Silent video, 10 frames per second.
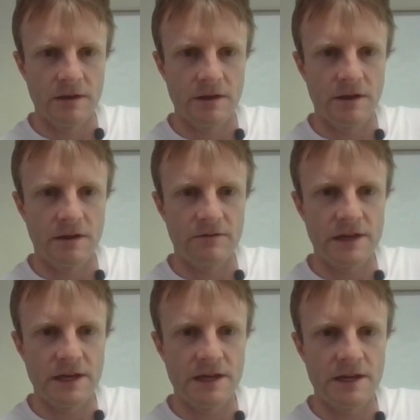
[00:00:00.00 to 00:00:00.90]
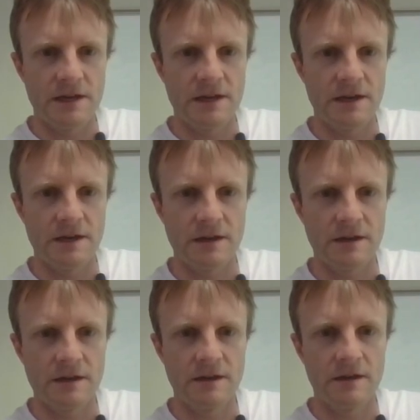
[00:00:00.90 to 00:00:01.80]
of E
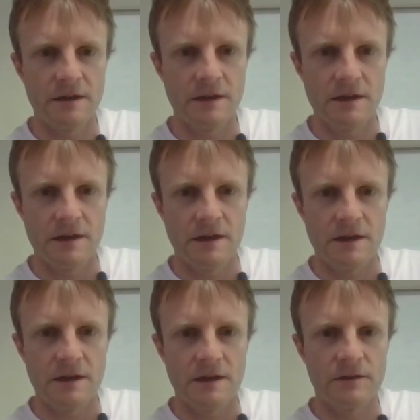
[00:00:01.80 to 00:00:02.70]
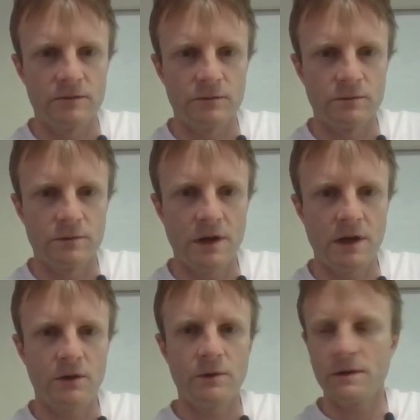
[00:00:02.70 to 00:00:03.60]
is
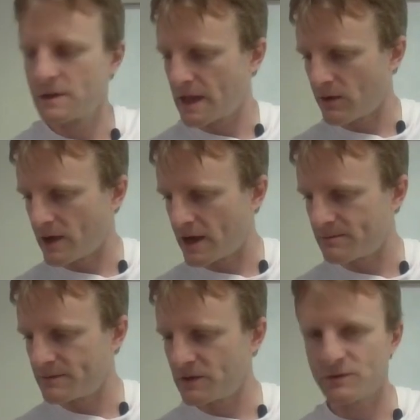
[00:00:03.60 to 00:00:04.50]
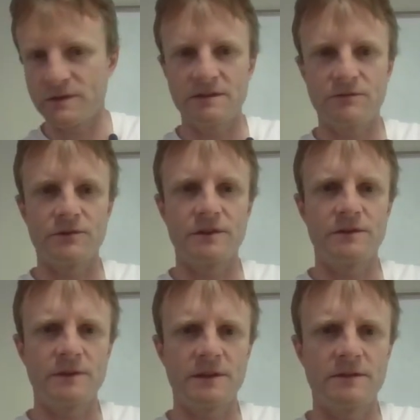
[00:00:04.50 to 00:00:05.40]
rho. Now, I'm using different
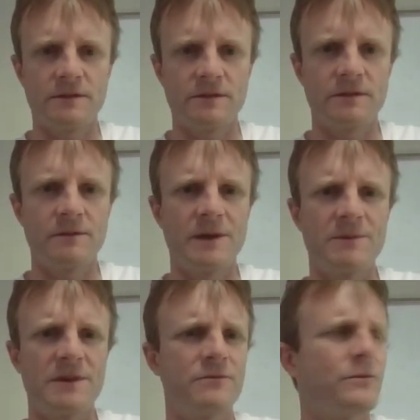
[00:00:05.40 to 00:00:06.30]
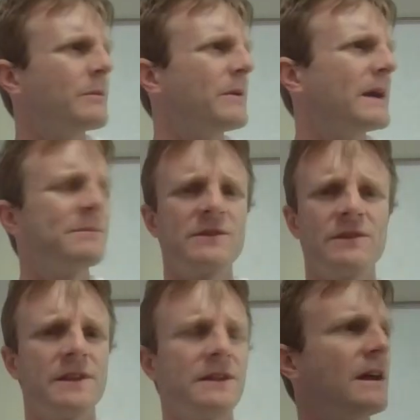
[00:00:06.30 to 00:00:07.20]
units. There might be a 4 pi
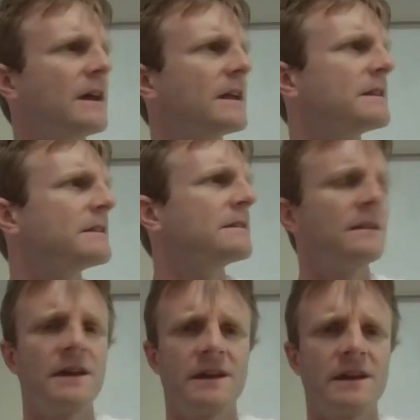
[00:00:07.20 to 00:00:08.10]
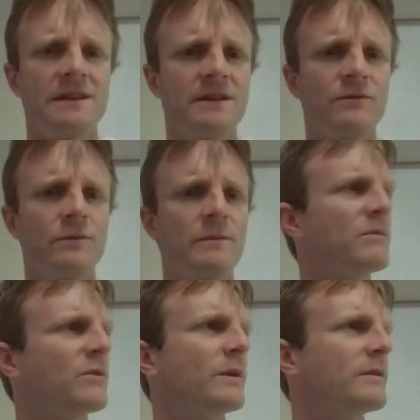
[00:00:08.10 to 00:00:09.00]
epsilon naught. I never remember
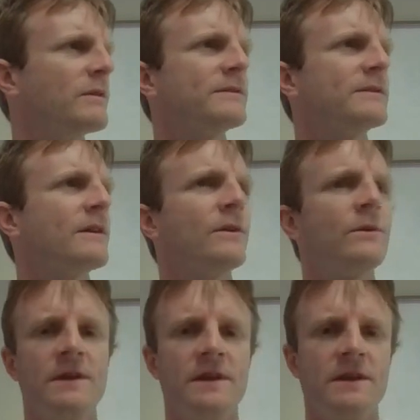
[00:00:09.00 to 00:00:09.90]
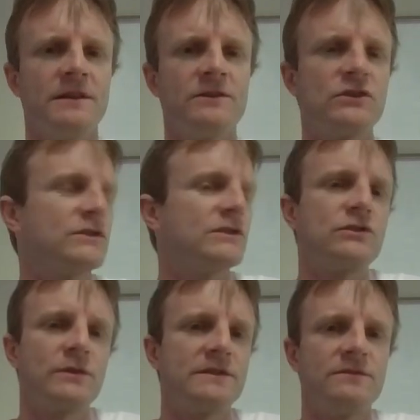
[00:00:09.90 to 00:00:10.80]
where those go. It's just a
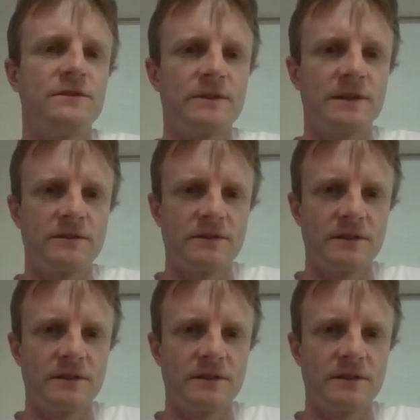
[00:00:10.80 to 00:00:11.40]
choice of units.